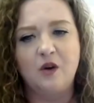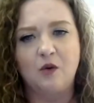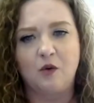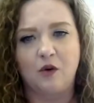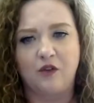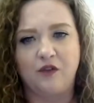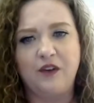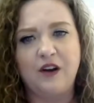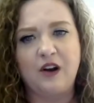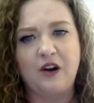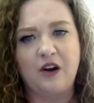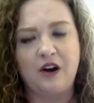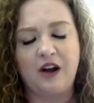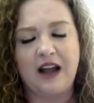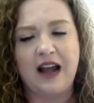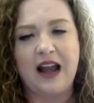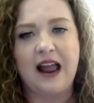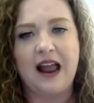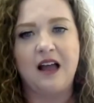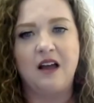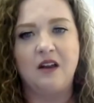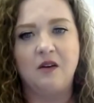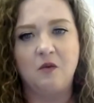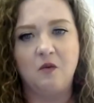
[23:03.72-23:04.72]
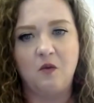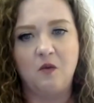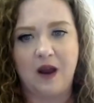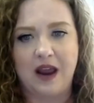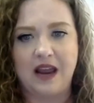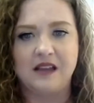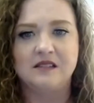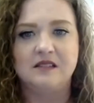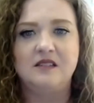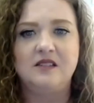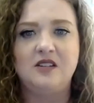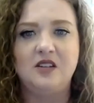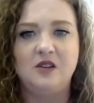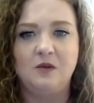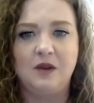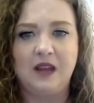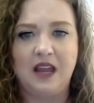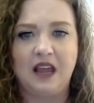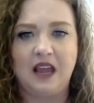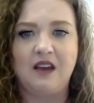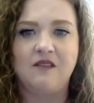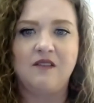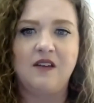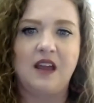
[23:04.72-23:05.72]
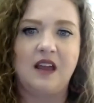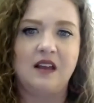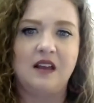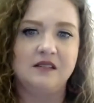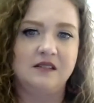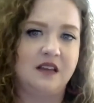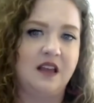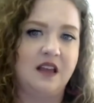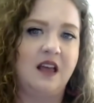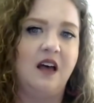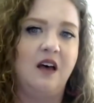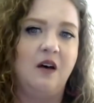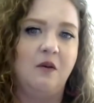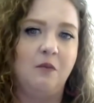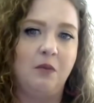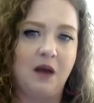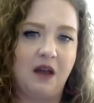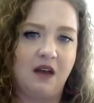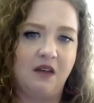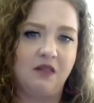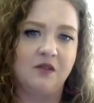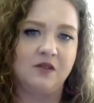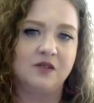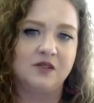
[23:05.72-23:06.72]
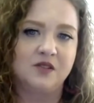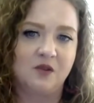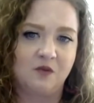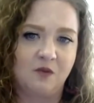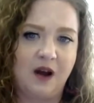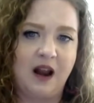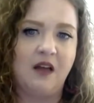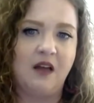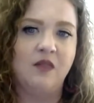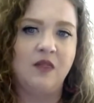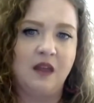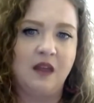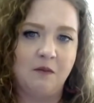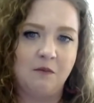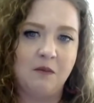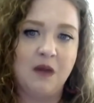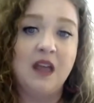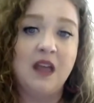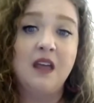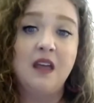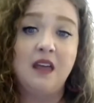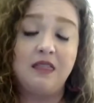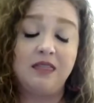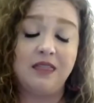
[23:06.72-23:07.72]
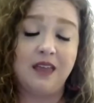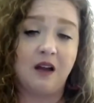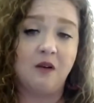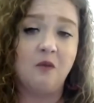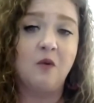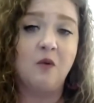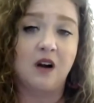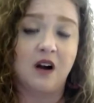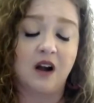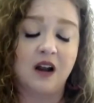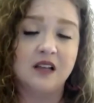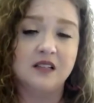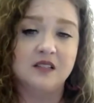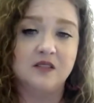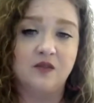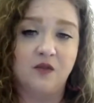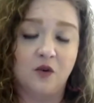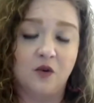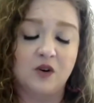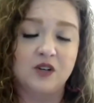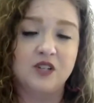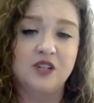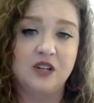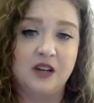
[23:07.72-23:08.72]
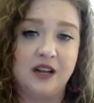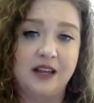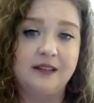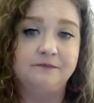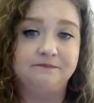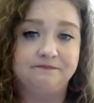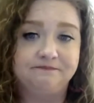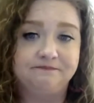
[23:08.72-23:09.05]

were figuring out ways to give and to help others around them that weren't as fortunate.